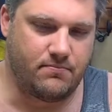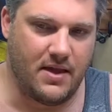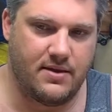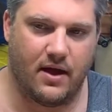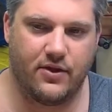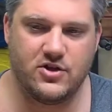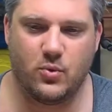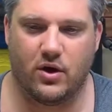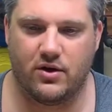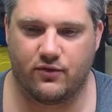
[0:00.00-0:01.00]
Now this
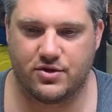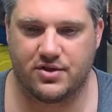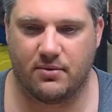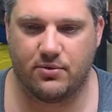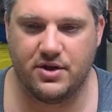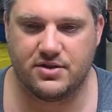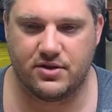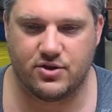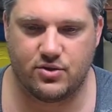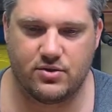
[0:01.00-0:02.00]
one, for some reason,
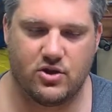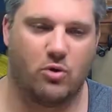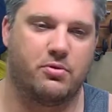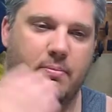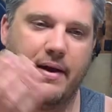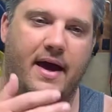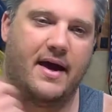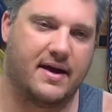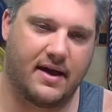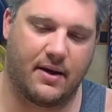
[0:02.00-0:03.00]
as soon as I opened the
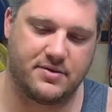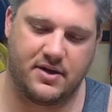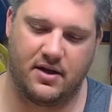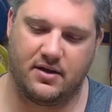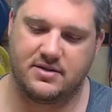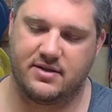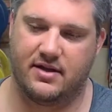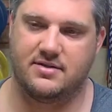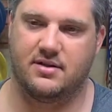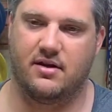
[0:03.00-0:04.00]
bag, I was getting a
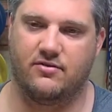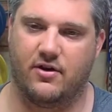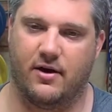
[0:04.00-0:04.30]
sense of